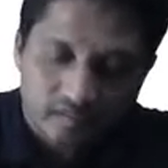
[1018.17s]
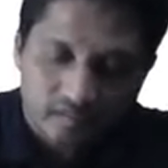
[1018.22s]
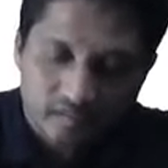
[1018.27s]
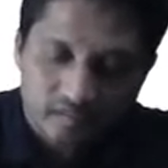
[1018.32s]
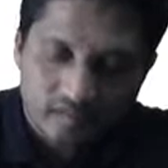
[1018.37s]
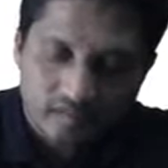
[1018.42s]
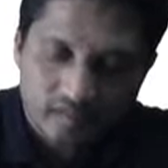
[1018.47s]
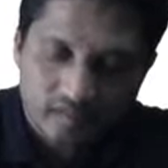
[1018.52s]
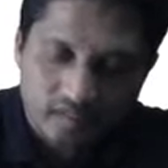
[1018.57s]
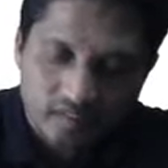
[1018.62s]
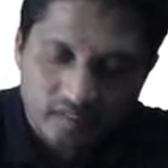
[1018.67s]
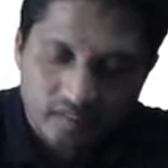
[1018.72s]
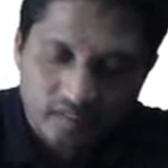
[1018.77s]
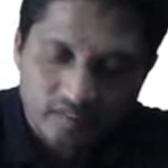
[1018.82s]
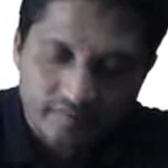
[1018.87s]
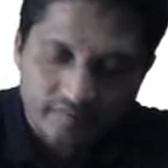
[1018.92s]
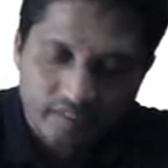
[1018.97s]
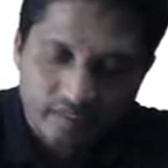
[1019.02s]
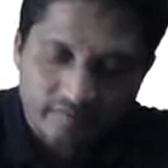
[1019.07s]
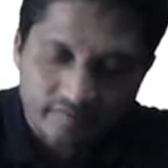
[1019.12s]
the
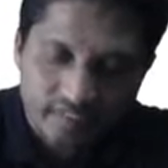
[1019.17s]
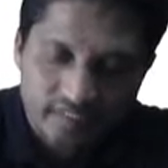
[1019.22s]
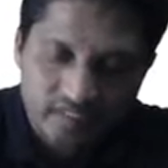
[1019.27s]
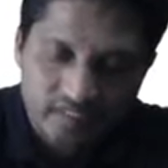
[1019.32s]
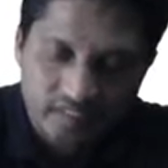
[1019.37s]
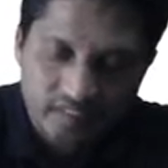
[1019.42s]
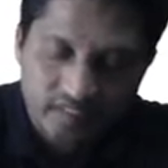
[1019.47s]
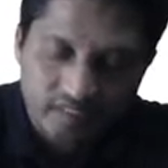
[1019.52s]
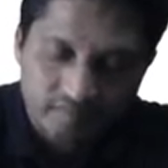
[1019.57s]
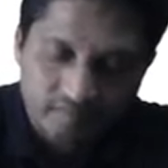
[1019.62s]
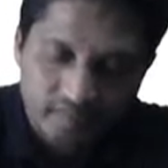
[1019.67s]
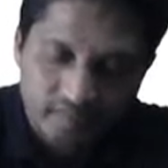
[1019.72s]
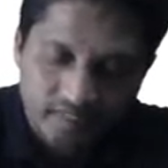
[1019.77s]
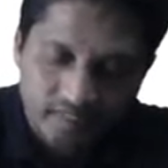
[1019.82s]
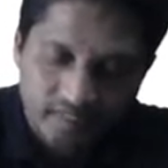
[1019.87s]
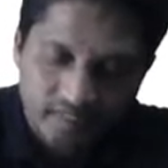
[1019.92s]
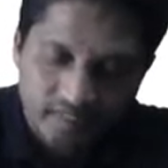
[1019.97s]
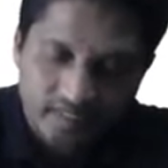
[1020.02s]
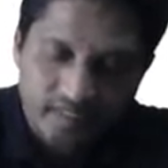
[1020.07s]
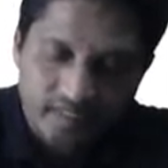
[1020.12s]
given question can be
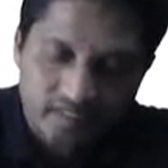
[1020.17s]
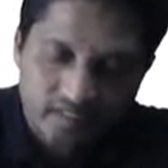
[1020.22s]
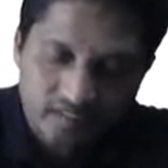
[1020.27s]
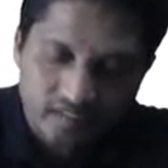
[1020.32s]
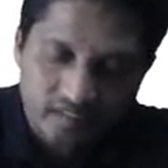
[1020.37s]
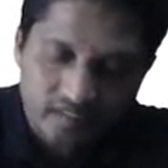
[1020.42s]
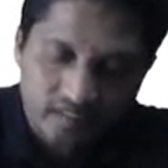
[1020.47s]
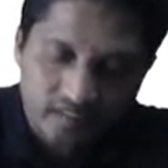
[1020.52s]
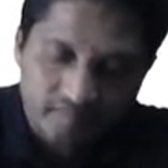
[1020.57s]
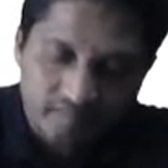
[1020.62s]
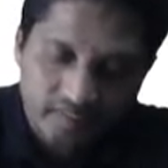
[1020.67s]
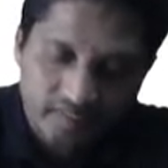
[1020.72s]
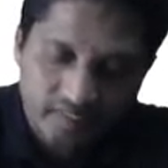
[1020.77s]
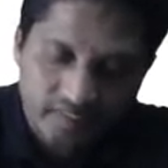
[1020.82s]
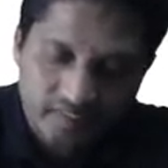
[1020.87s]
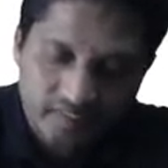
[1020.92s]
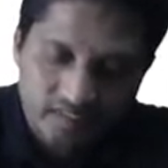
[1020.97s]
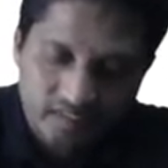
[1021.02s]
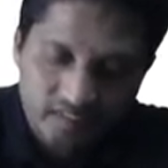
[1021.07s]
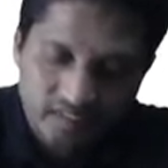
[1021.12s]
written as limit
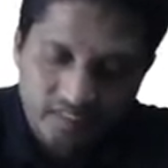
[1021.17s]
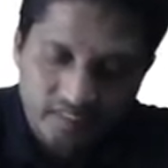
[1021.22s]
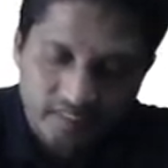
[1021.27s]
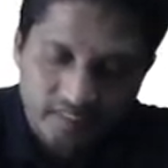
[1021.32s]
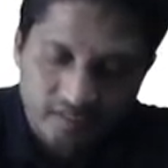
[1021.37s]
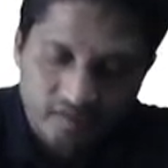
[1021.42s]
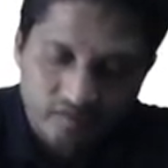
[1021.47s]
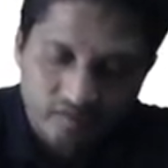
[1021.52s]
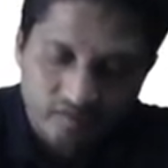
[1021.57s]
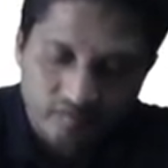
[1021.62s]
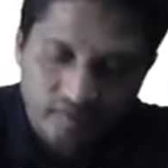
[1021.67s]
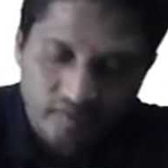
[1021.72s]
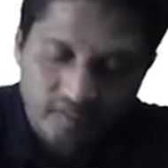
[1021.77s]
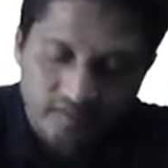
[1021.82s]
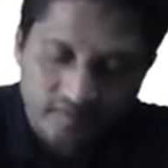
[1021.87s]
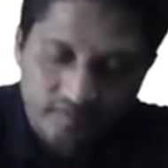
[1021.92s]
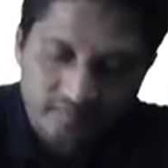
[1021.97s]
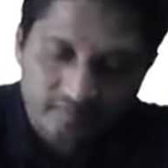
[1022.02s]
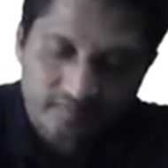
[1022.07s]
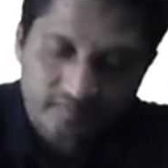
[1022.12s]
x is tending to
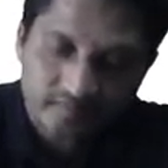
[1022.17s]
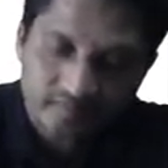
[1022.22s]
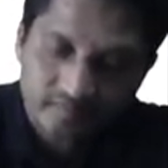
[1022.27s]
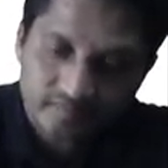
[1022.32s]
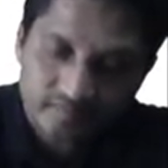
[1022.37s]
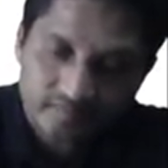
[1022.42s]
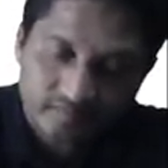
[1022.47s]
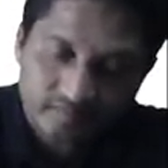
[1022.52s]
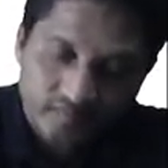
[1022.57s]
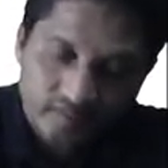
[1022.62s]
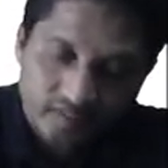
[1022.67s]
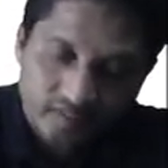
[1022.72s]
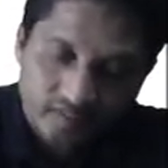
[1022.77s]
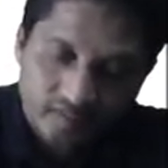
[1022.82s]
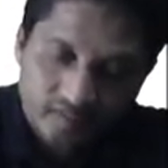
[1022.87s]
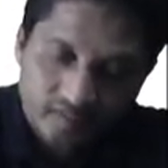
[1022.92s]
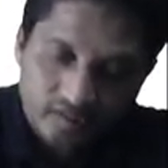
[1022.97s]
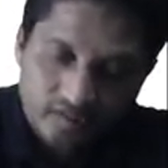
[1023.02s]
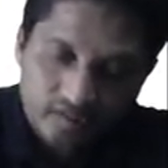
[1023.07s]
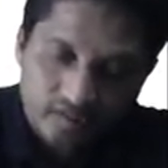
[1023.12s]
1
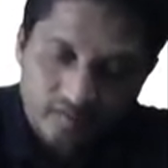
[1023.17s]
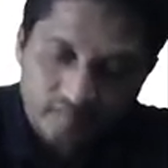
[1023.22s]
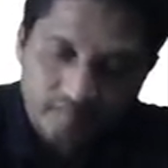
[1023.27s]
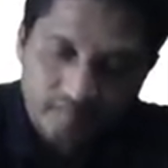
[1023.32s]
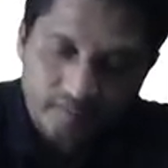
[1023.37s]
will be